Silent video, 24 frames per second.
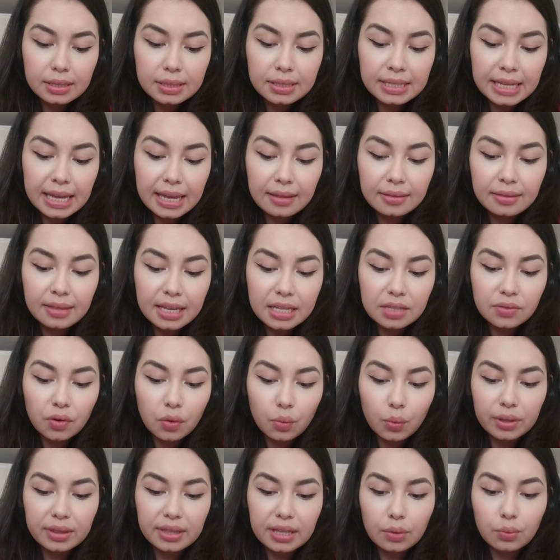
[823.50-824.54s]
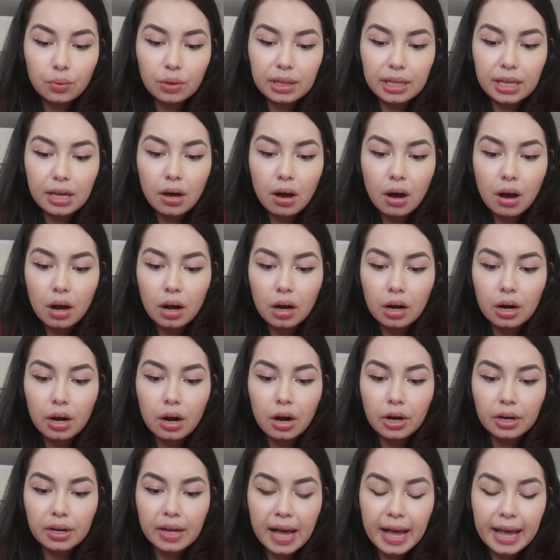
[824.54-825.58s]
Seeing things for what they really
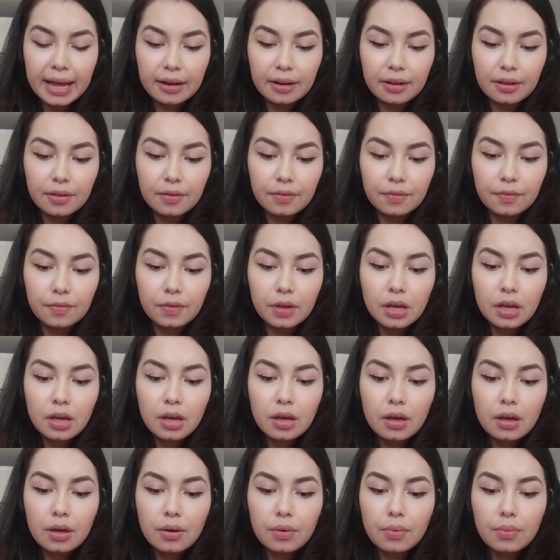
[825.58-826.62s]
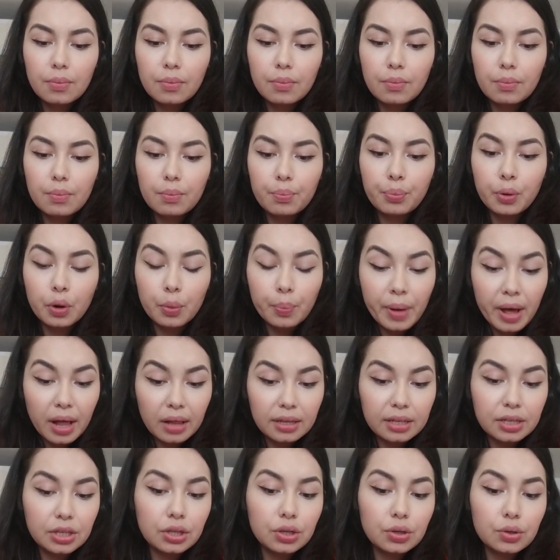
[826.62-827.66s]
are kind of
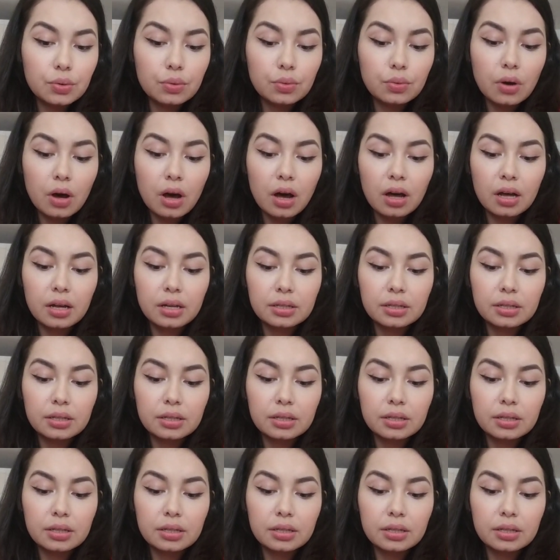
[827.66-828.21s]
propelling you,